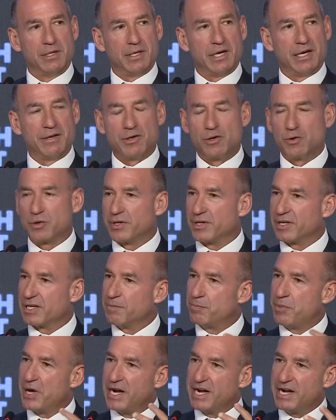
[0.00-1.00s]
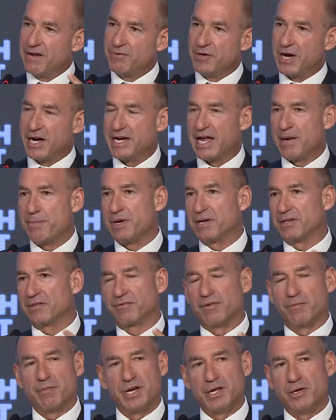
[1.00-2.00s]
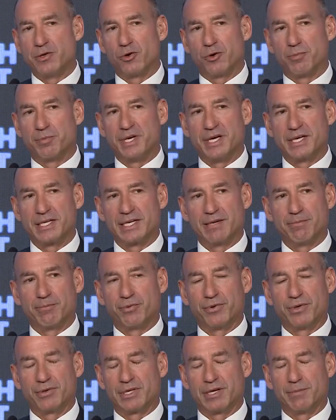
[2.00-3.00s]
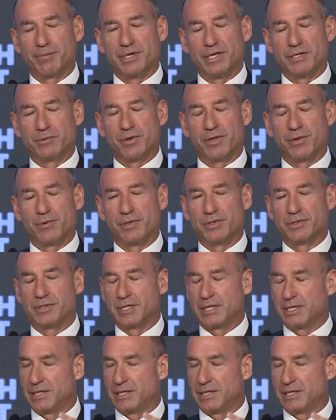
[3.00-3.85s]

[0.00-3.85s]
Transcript: and you look at the competitive dynamics for many European companies, whether it's